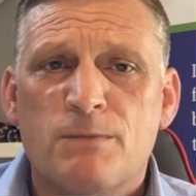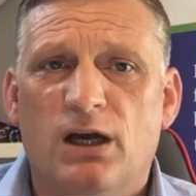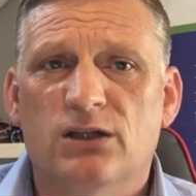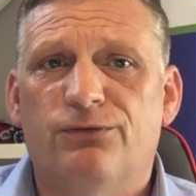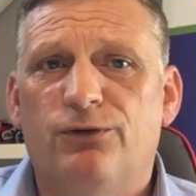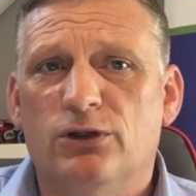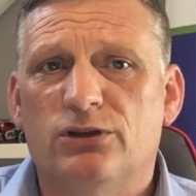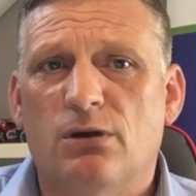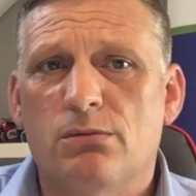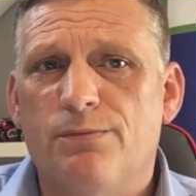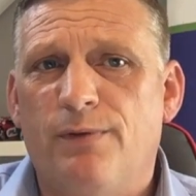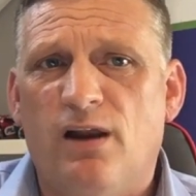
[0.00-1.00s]
As a
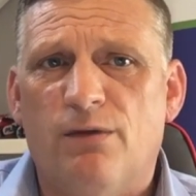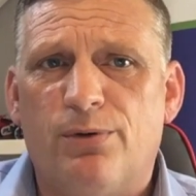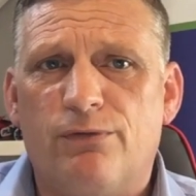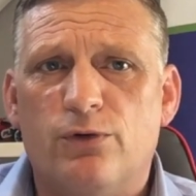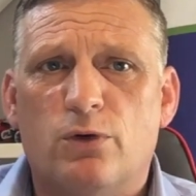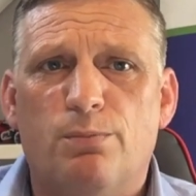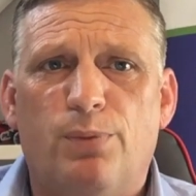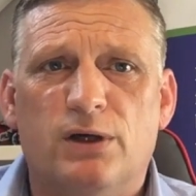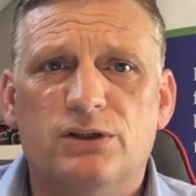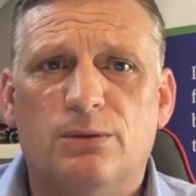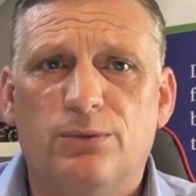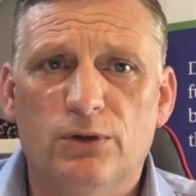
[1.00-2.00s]
first-time developer, if you can buy
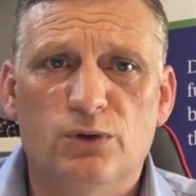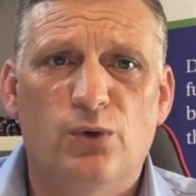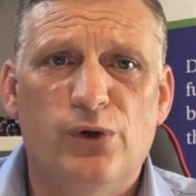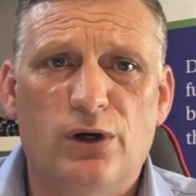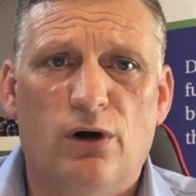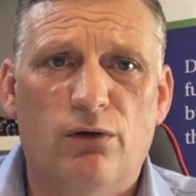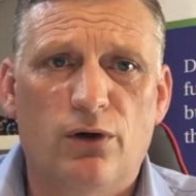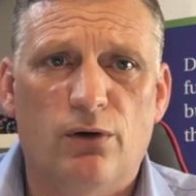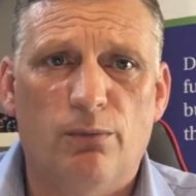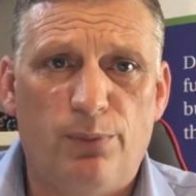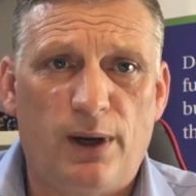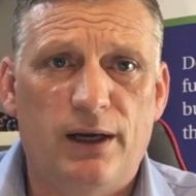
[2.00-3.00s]
something that's already
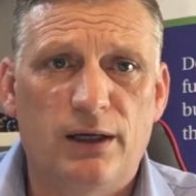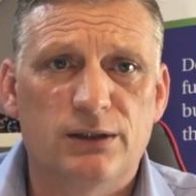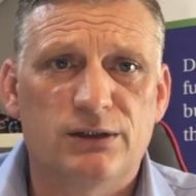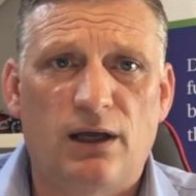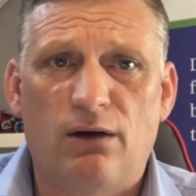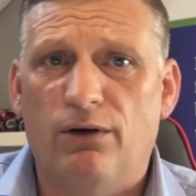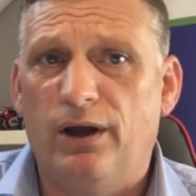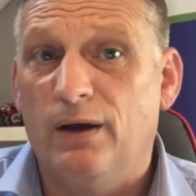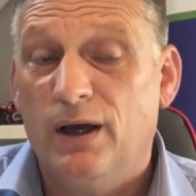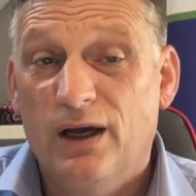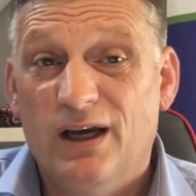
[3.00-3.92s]
got planning consent on it,